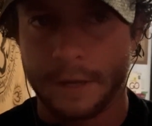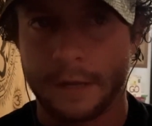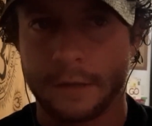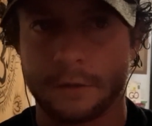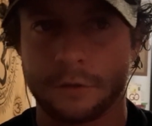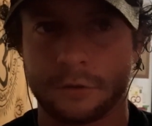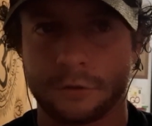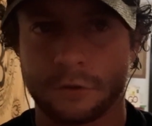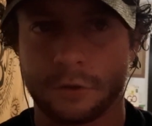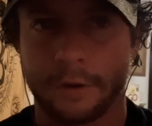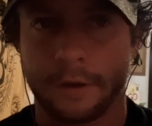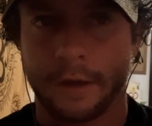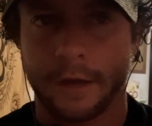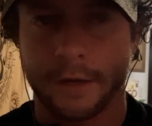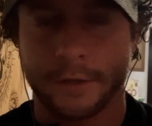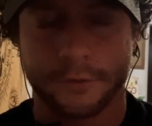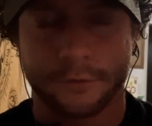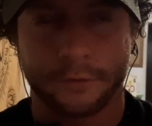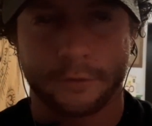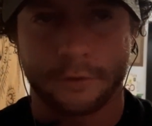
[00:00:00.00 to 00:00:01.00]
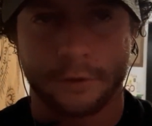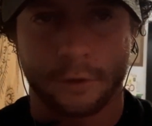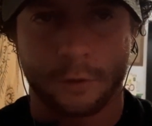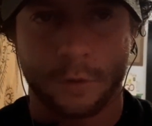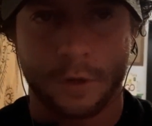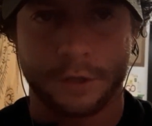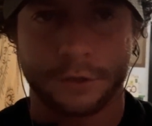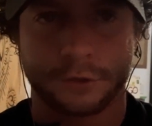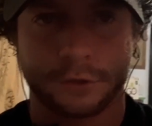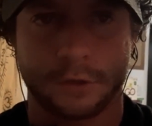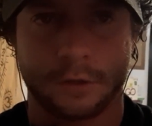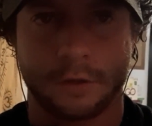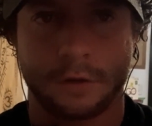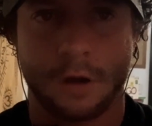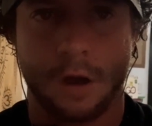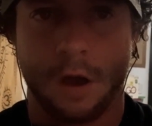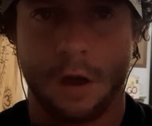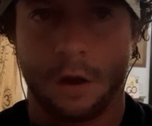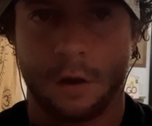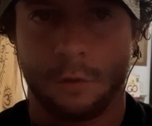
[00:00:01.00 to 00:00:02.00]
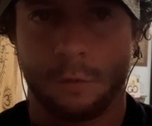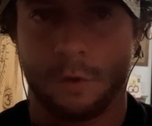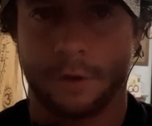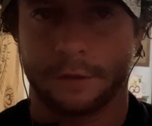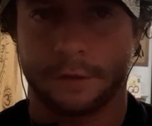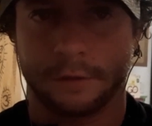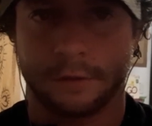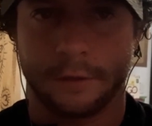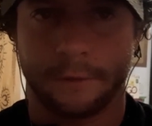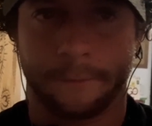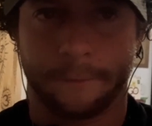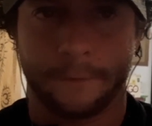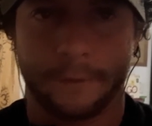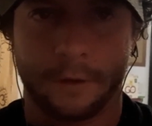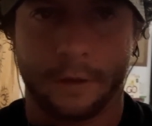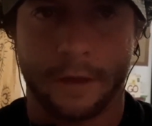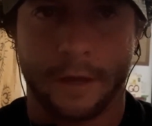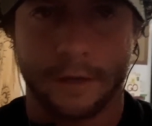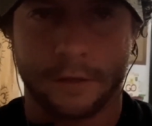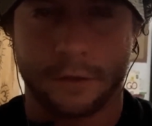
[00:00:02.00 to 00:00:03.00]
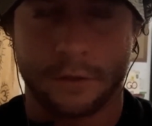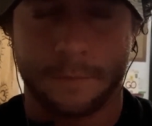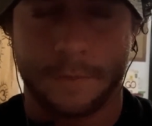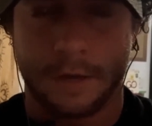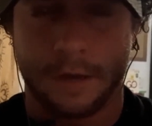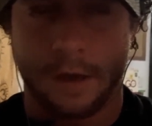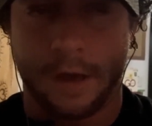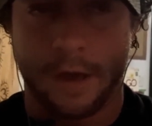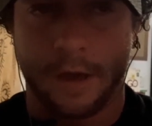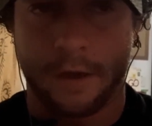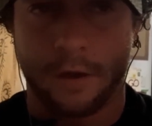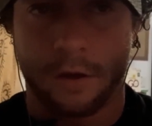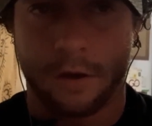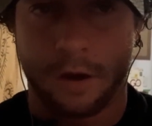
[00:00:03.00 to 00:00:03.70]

Binge answering the question, what does it feel like to be high on